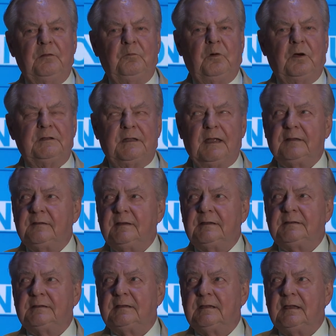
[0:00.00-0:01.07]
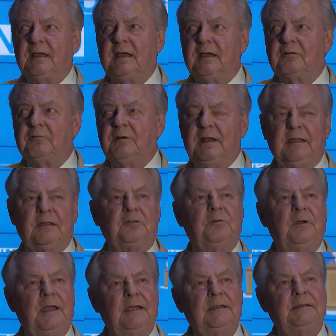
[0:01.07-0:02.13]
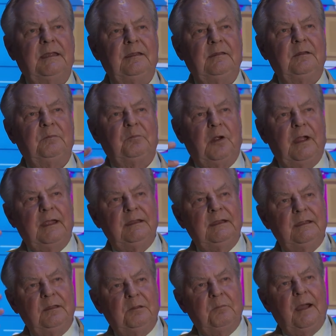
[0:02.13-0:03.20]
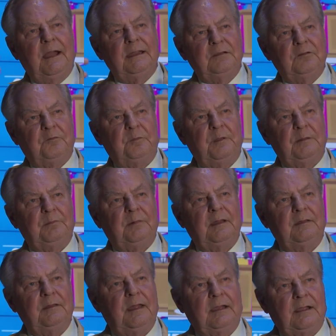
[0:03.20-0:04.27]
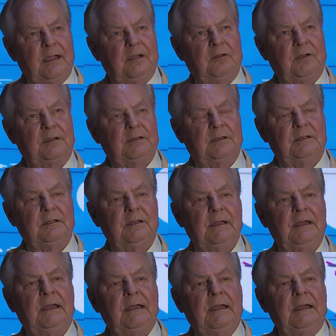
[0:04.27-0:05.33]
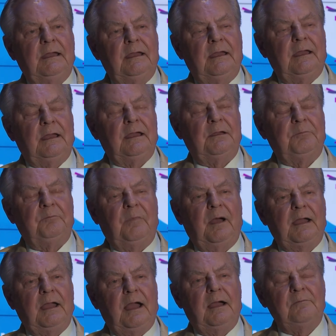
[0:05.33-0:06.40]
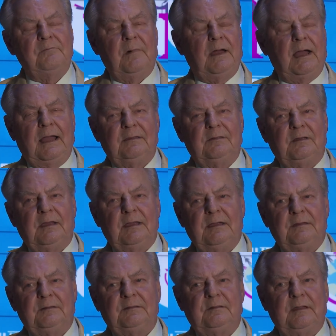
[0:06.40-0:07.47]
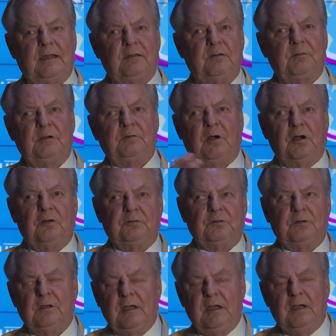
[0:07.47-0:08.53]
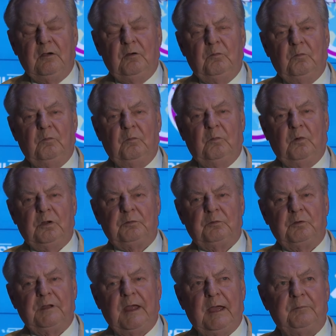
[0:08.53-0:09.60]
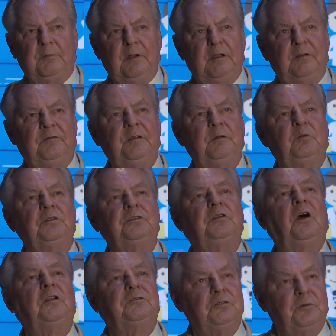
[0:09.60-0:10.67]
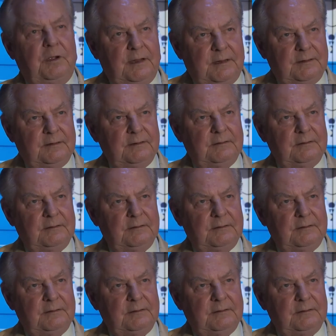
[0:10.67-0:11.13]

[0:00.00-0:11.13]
What does it really create in the brain, in the mind of people, in their character? My answer is the other way around. What would happen if we would not do it?